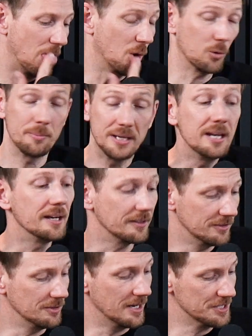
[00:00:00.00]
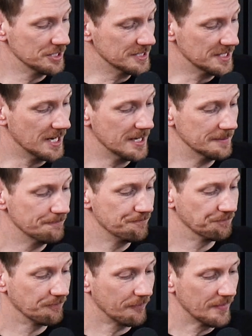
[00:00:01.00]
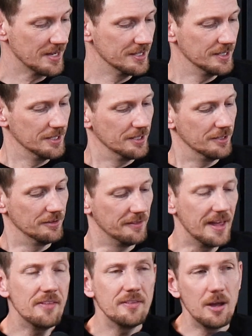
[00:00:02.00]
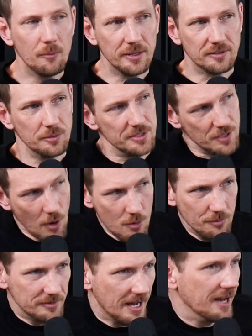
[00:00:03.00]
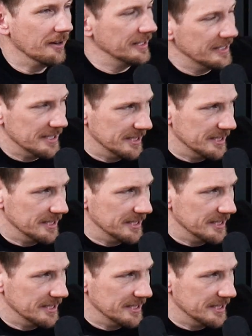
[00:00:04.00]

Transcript: Or beginning to, I should say. Then they went to his hometown in